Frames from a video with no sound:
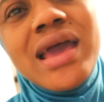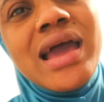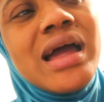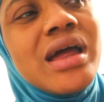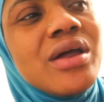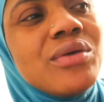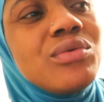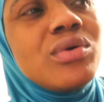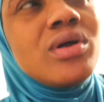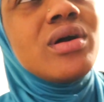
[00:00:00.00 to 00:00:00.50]

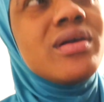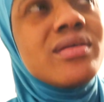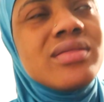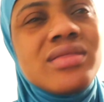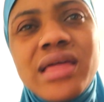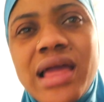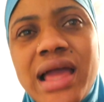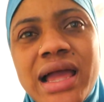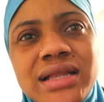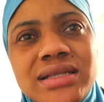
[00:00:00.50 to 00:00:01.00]
I rock
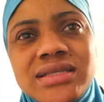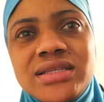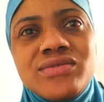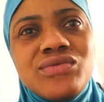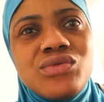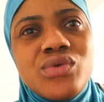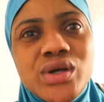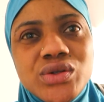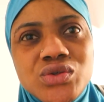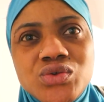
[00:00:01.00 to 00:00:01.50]
the
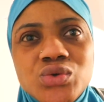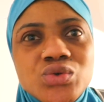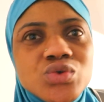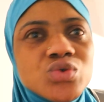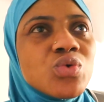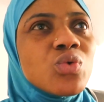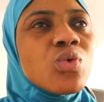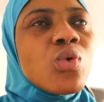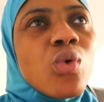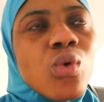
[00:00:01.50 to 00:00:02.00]
active wear to
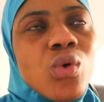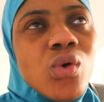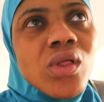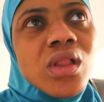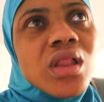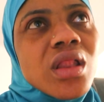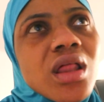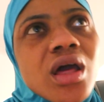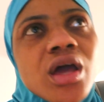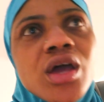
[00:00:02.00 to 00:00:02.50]

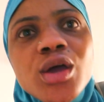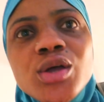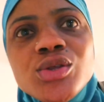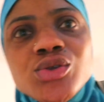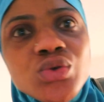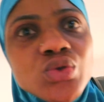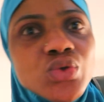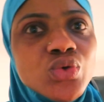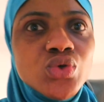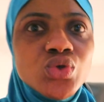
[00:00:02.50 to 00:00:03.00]
school,
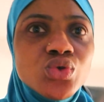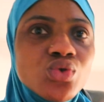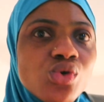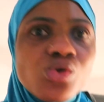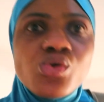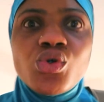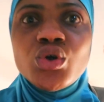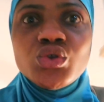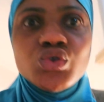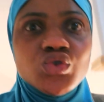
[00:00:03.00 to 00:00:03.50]
to do
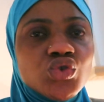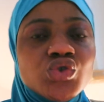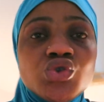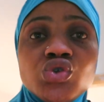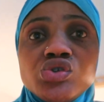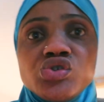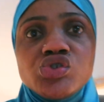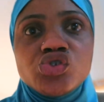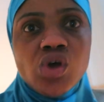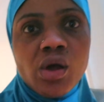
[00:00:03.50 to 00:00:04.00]
school run, to
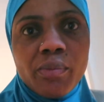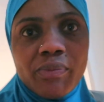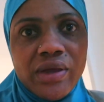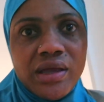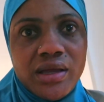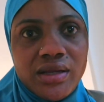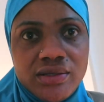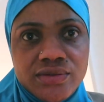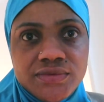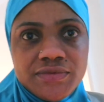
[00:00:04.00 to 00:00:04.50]
do
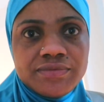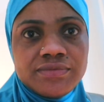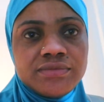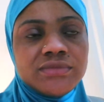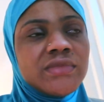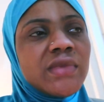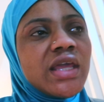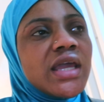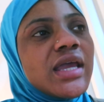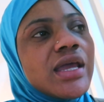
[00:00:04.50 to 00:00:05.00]
shopping.
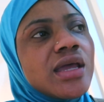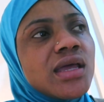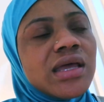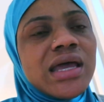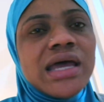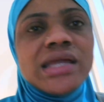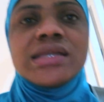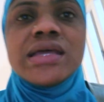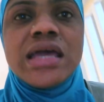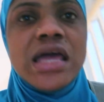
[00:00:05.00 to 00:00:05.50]

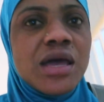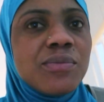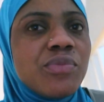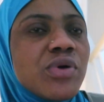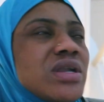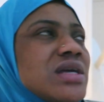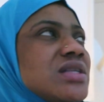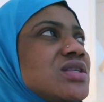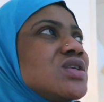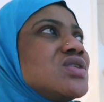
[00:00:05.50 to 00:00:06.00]
And the air
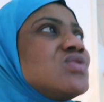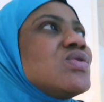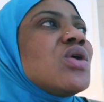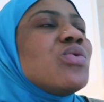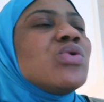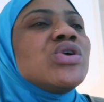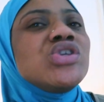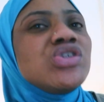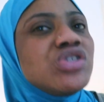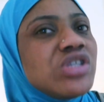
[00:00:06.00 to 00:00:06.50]
bonnet as well.
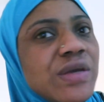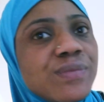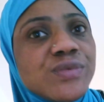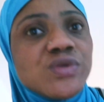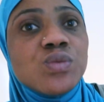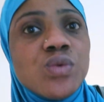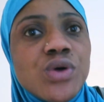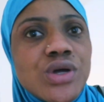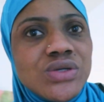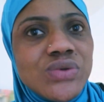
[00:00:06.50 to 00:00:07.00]
We
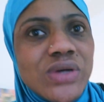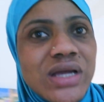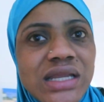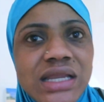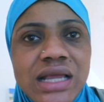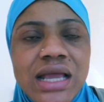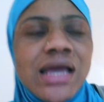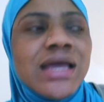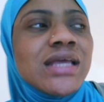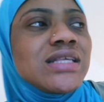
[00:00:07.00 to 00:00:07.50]
shipped
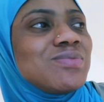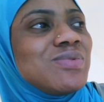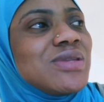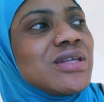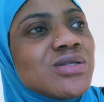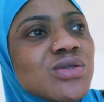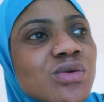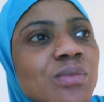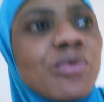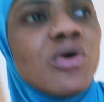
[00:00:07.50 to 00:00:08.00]
worldwide, guys.
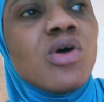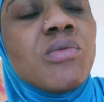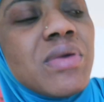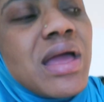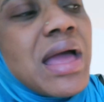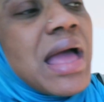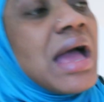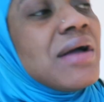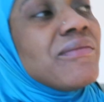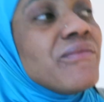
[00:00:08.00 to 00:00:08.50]
Please support me.
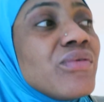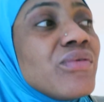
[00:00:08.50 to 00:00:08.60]
I have